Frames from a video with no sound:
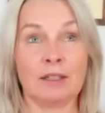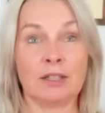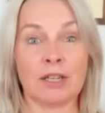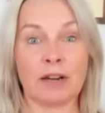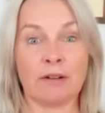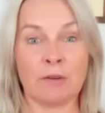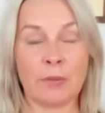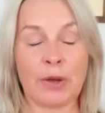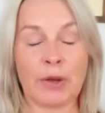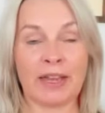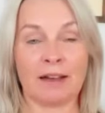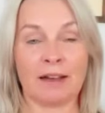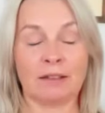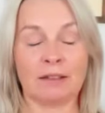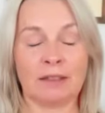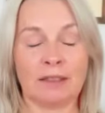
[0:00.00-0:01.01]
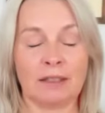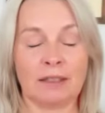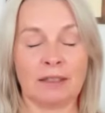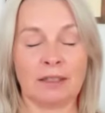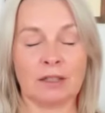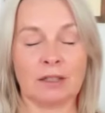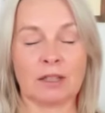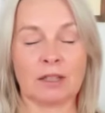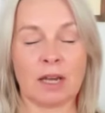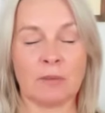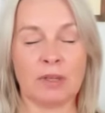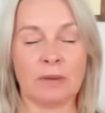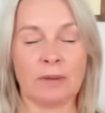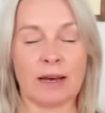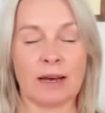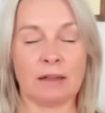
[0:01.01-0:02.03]
Jeremiah,
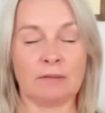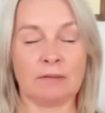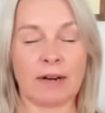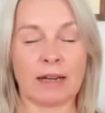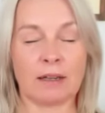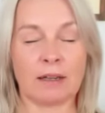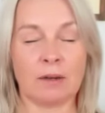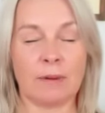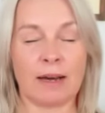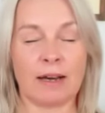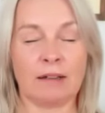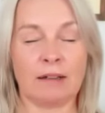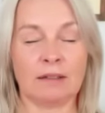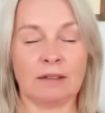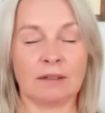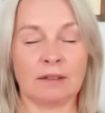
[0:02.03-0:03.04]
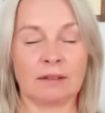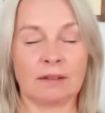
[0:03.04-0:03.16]
Chamuel, Raguel,